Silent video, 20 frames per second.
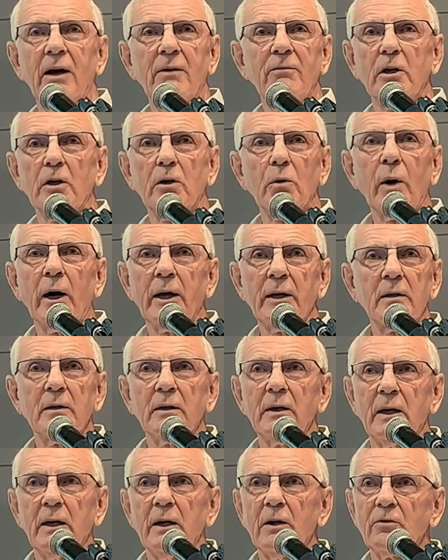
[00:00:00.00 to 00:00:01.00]
having to wait at
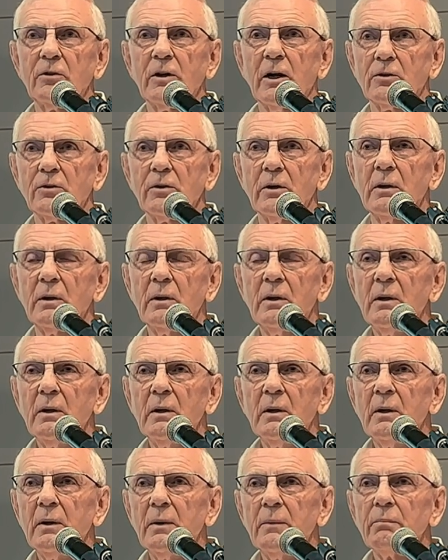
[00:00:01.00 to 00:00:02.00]
an intersection.
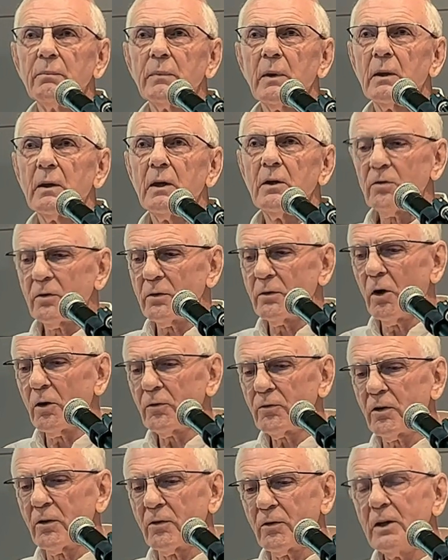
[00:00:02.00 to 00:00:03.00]
This is
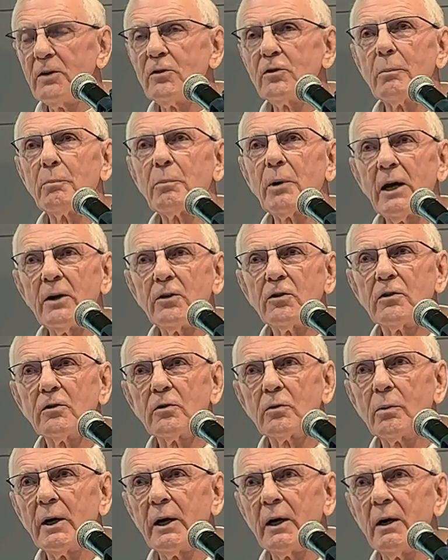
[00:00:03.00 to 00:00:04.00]
nonsense. These are
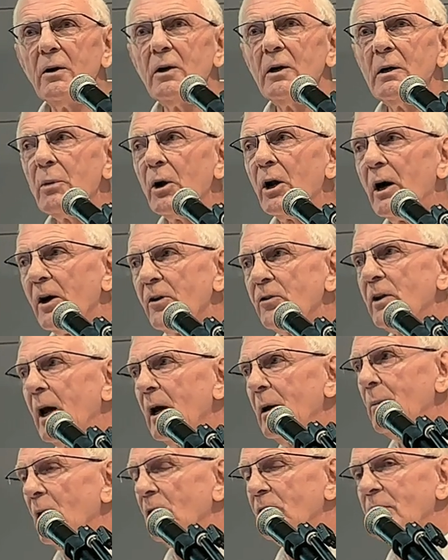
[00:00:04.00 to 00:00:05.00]
places where urbanized
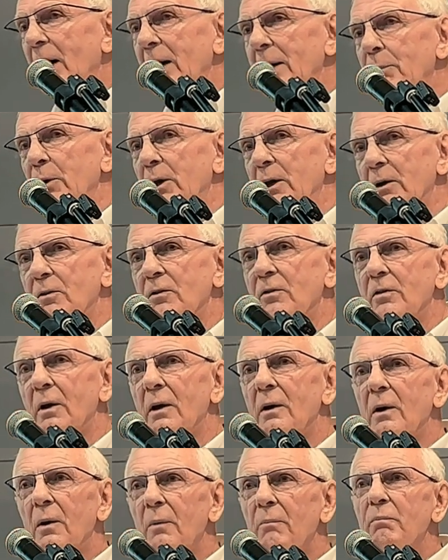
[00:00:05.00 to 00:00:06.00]
Homo sapiens
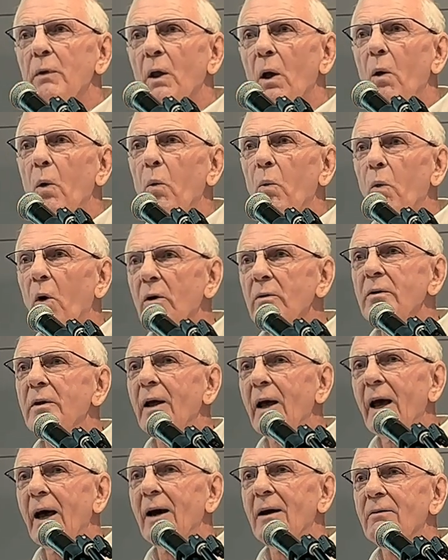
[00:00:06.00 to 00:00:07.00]
want
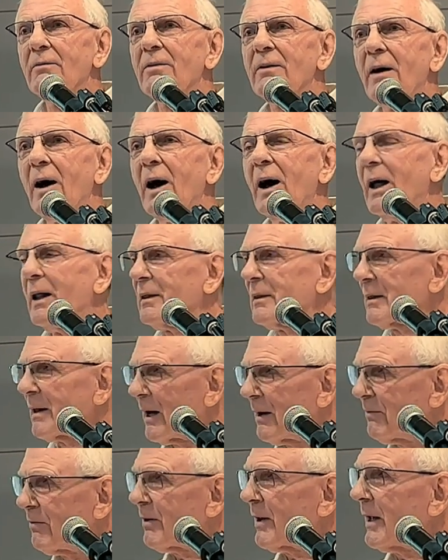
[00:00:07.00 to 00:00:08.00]
to have a
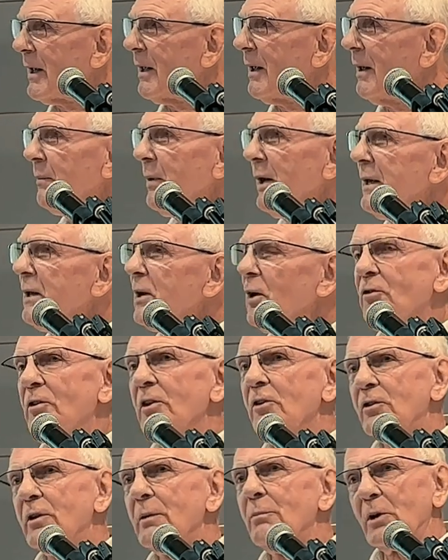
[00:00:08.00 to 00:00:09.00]
lovely
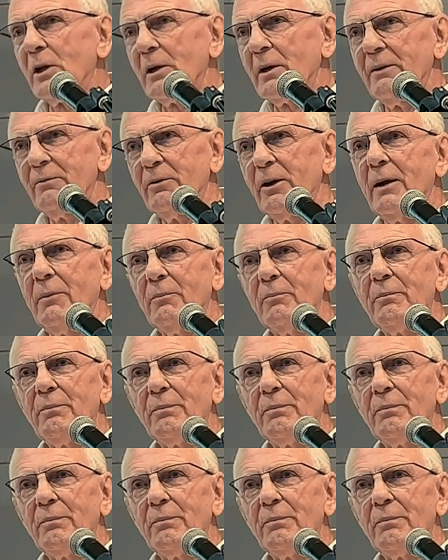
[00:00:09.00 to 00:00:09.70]
ecosystem to live in.